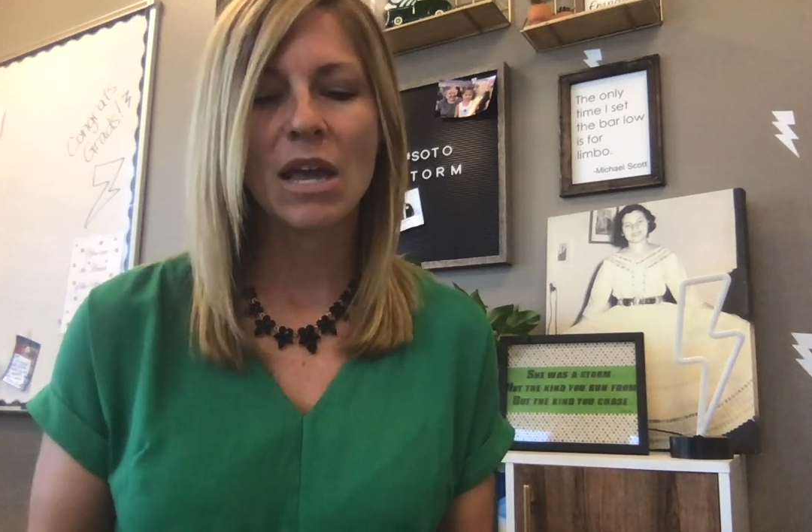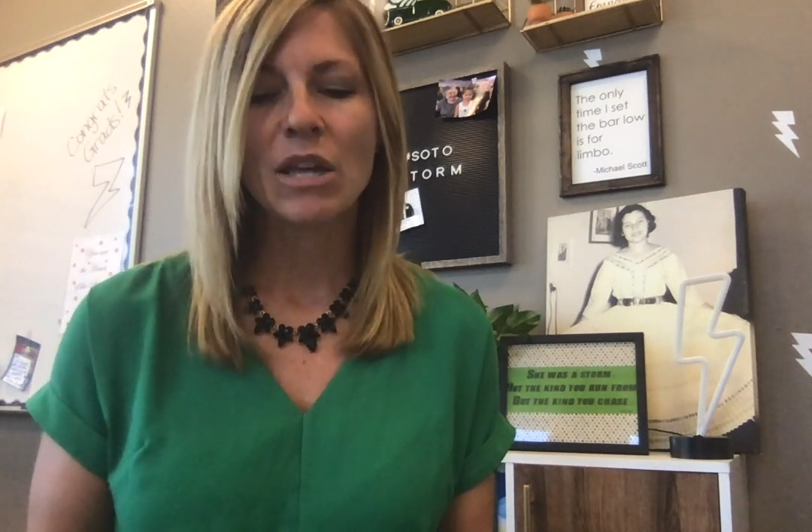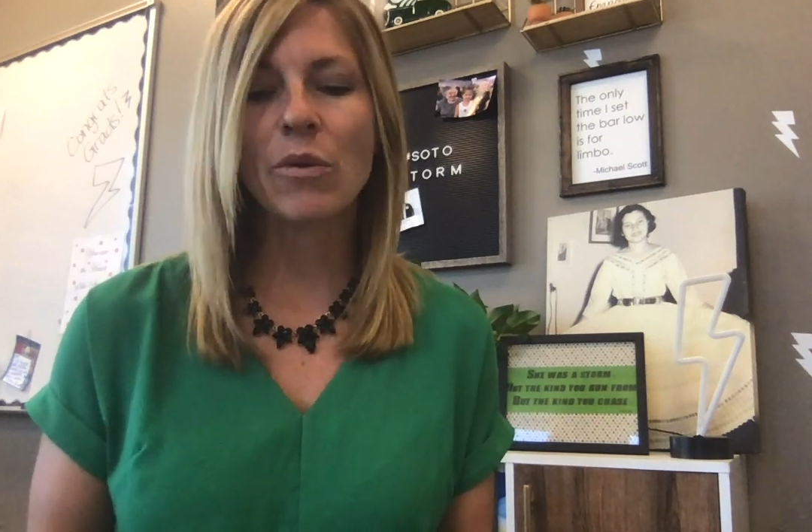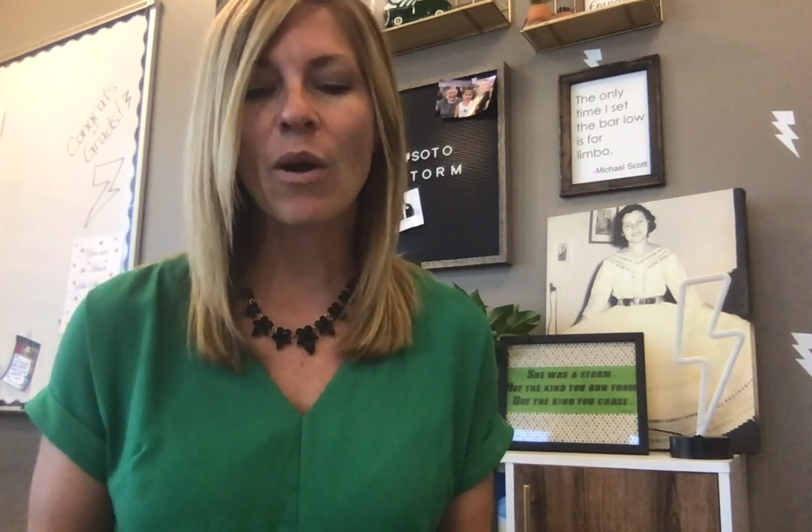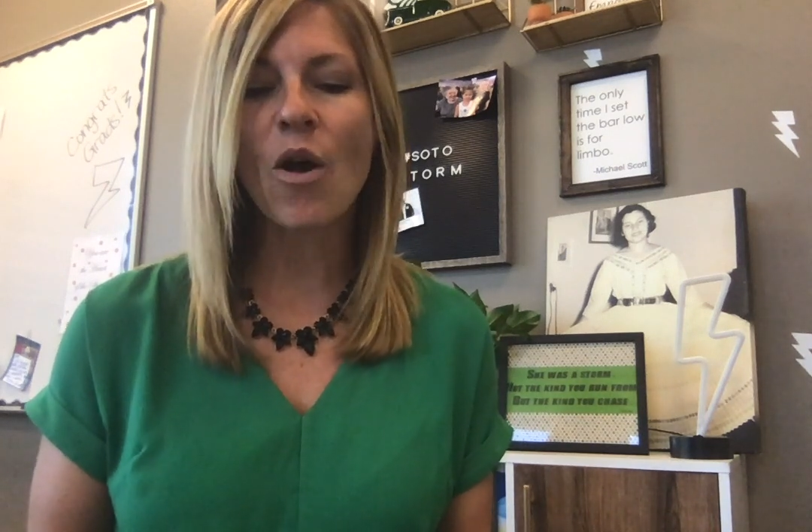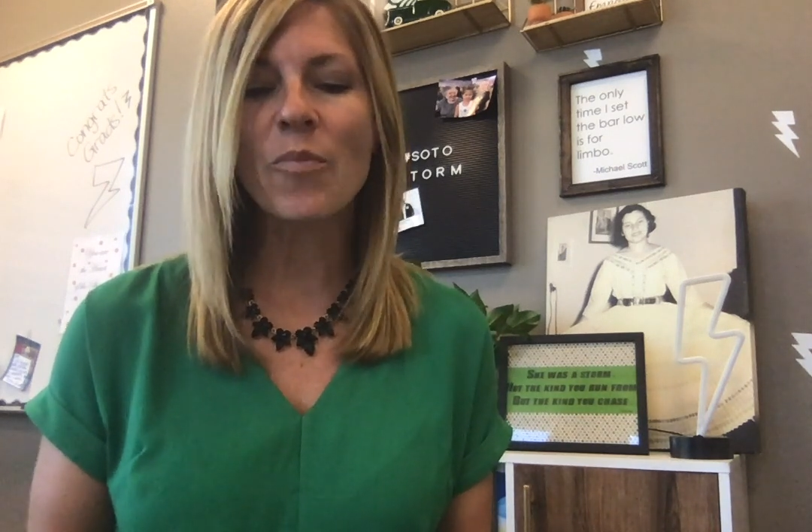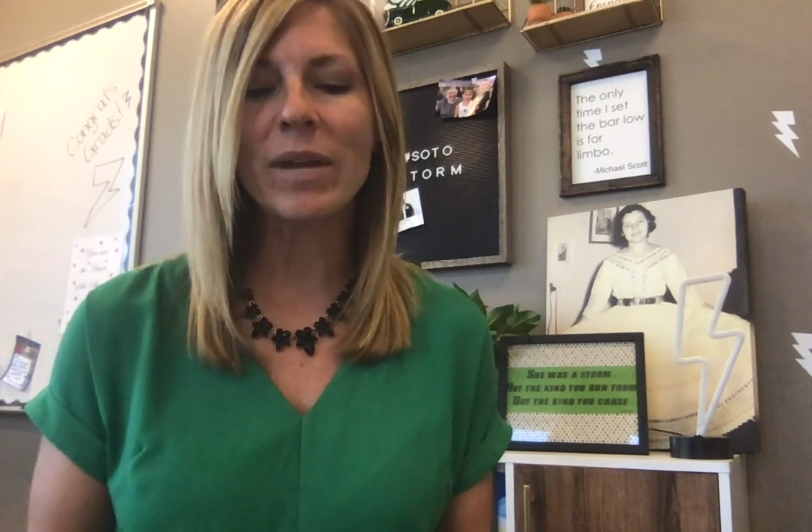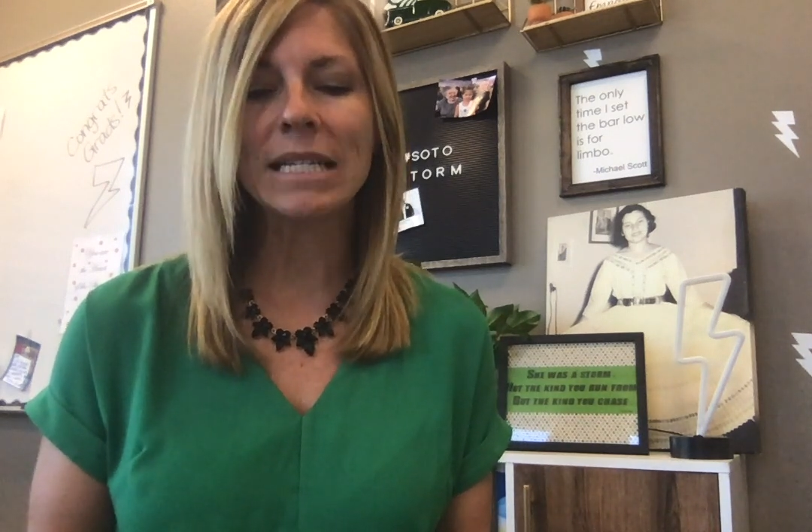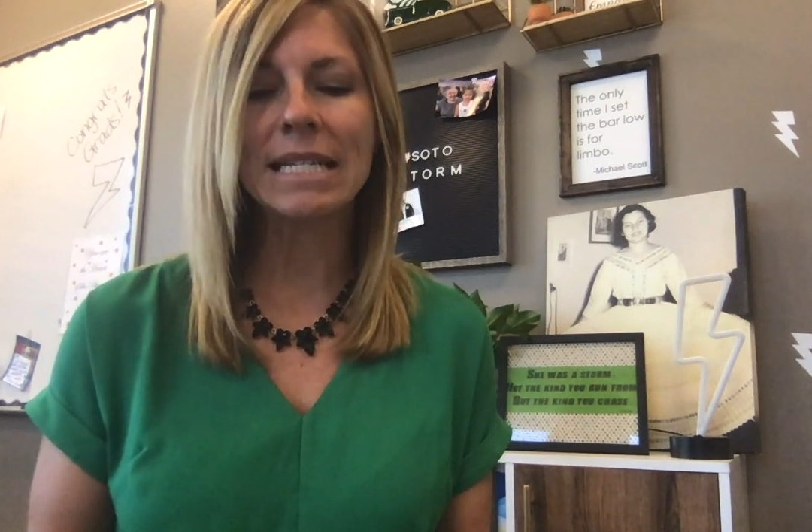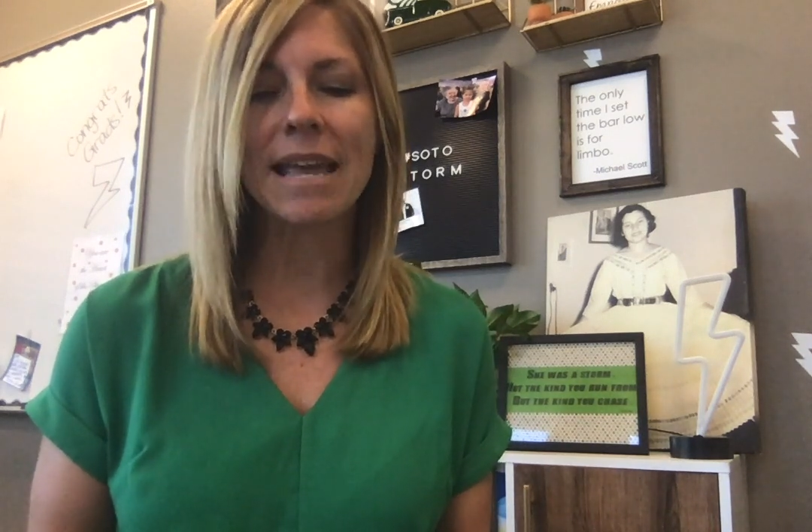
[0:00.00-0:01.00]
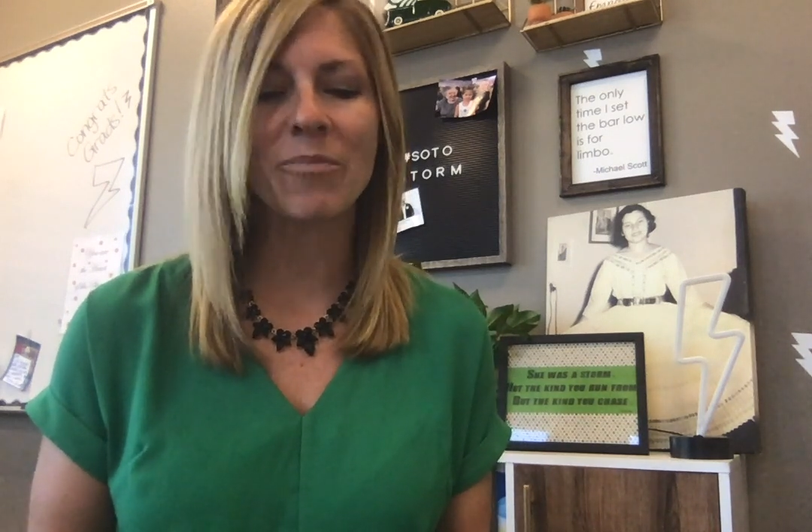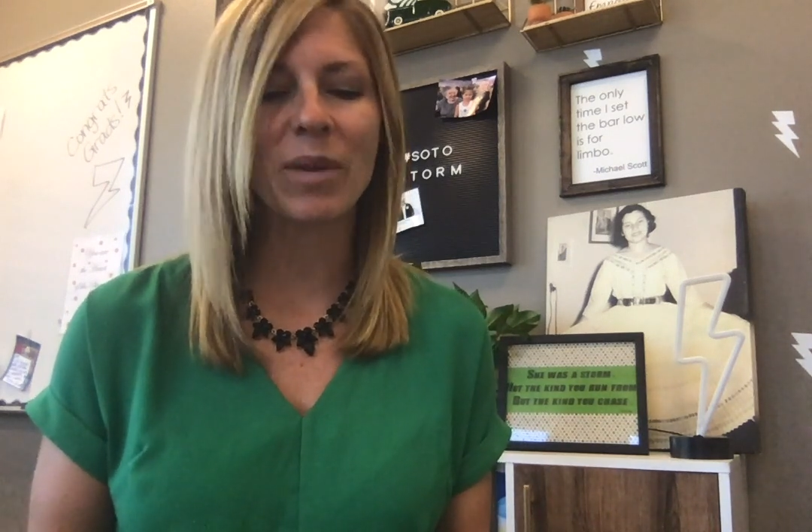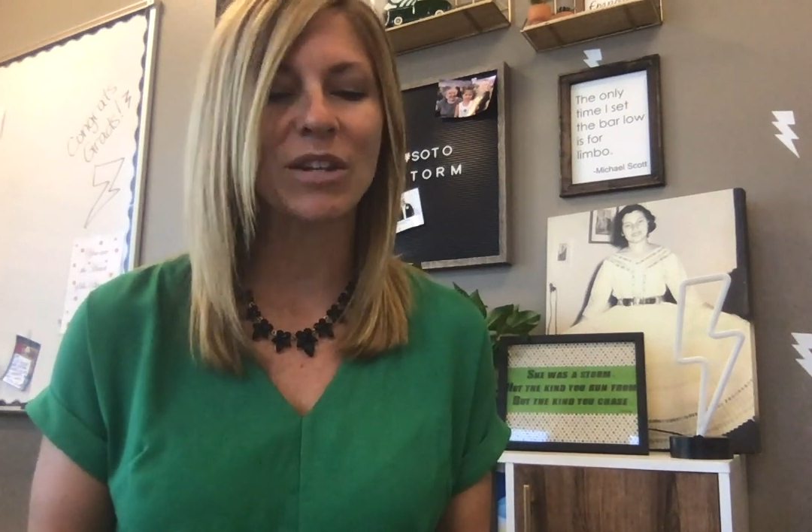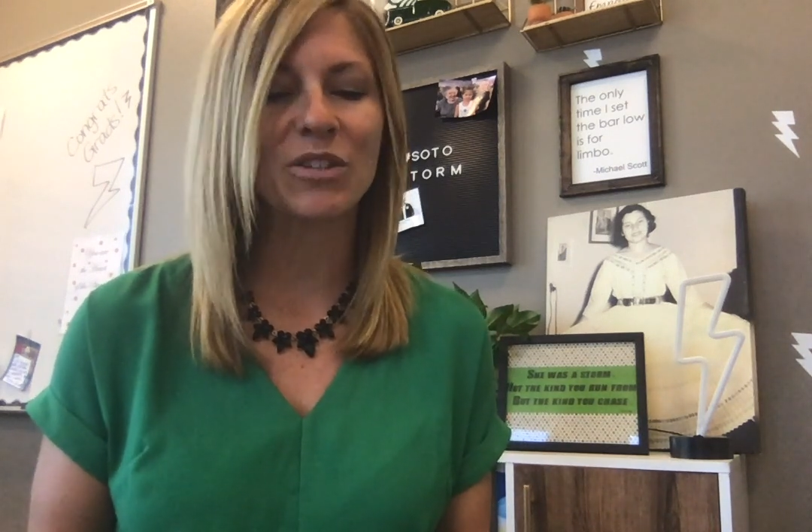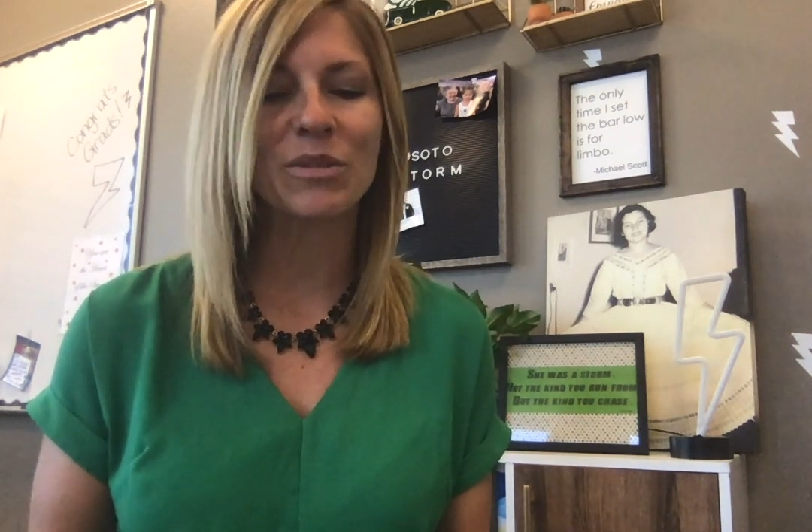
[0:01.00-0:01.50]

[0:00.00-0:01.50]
You are hoping to take pictures